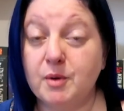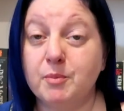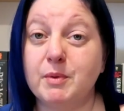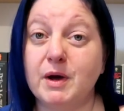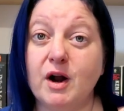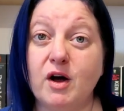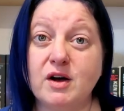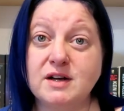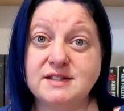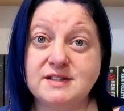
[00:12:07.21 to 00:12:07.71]

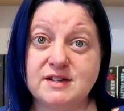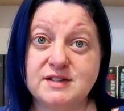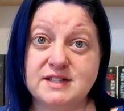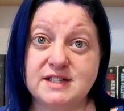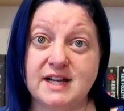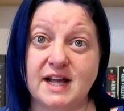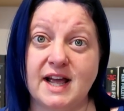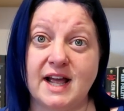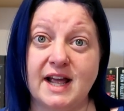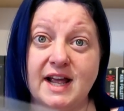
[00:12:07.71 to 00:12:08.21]
But also
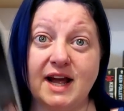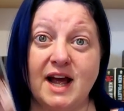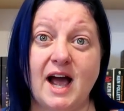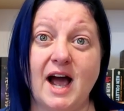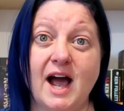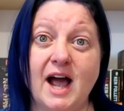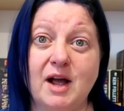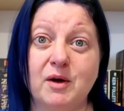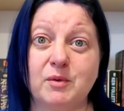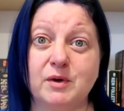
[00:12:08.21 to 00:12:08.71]
today,
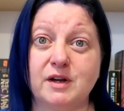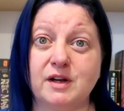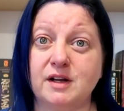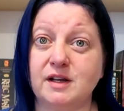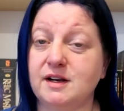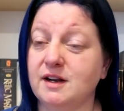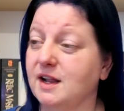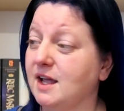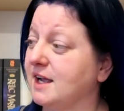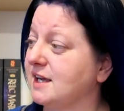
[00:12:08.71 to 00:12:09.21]
I
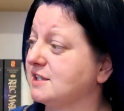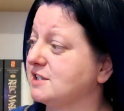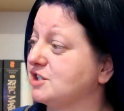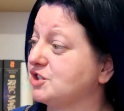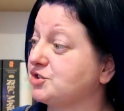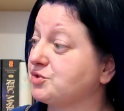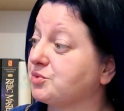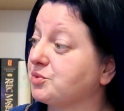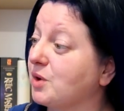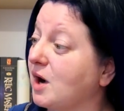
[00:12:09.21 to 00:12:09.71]
would like to
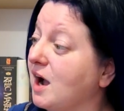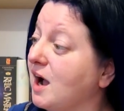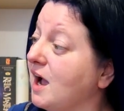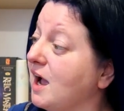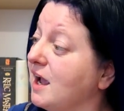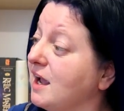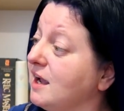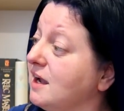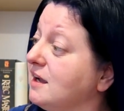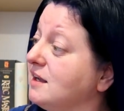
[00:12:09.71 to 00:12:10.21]

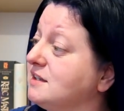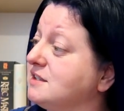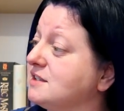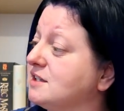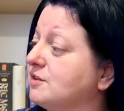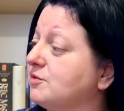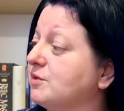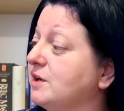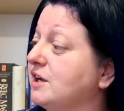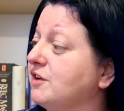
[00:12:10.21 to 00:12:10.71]
try
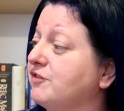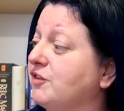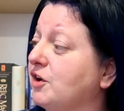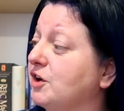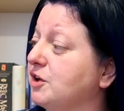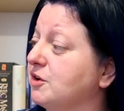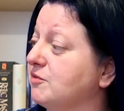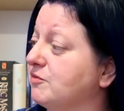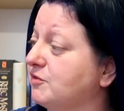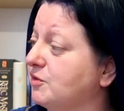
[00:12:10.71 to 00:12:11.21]
to read
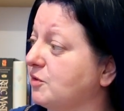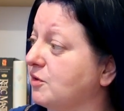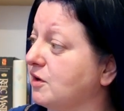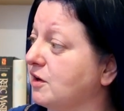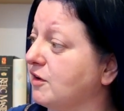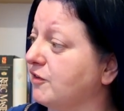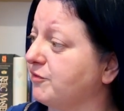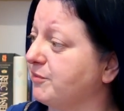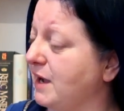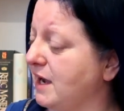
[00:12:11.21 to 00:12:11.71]
volume
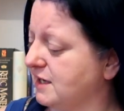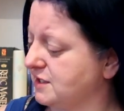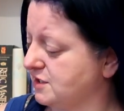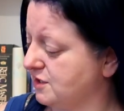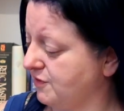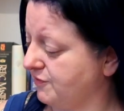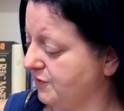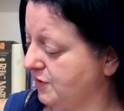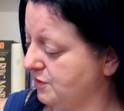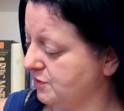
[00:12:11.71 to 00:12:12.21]
four of Back to
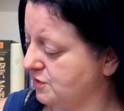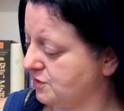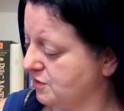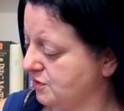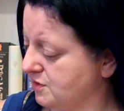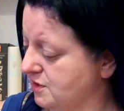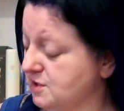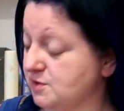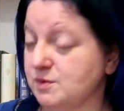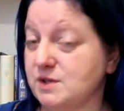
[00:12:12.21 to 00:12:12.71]
the
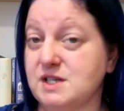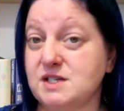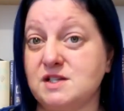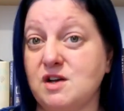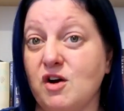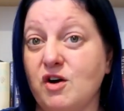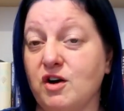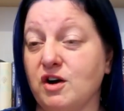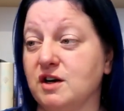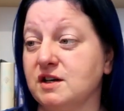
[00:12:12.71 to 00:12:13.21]
Future. This one is
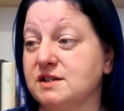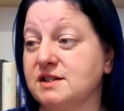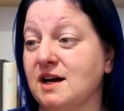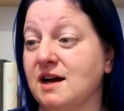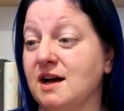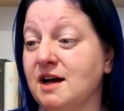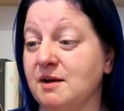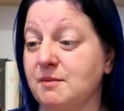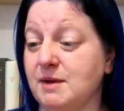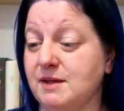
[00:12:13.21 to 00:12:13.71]
Hard
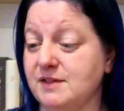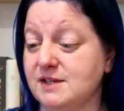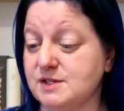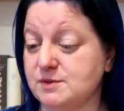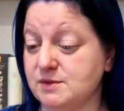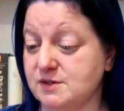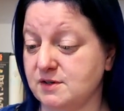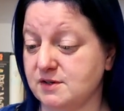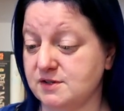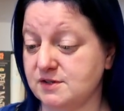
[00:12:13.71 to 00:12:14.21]
Time, and
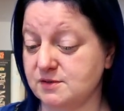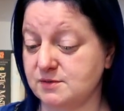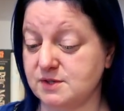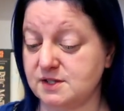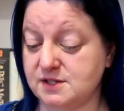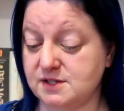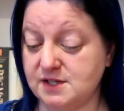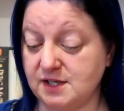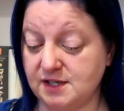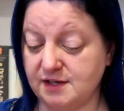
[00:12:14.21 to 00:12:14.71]
this one also
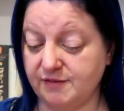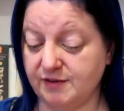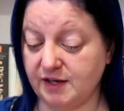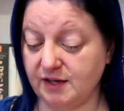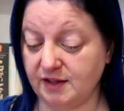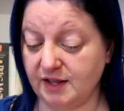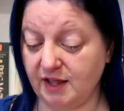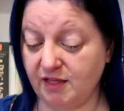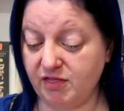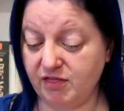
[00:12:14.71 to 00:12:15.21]
is
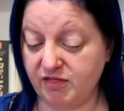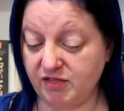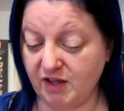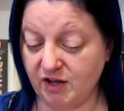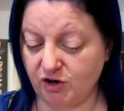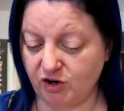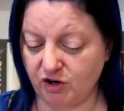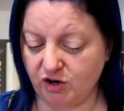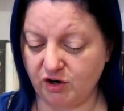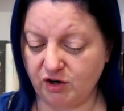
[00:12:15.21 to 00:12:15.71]
significantly
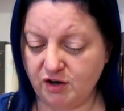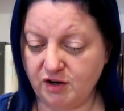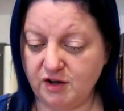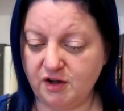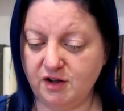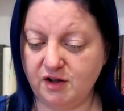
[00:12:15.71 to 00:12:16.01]
thinner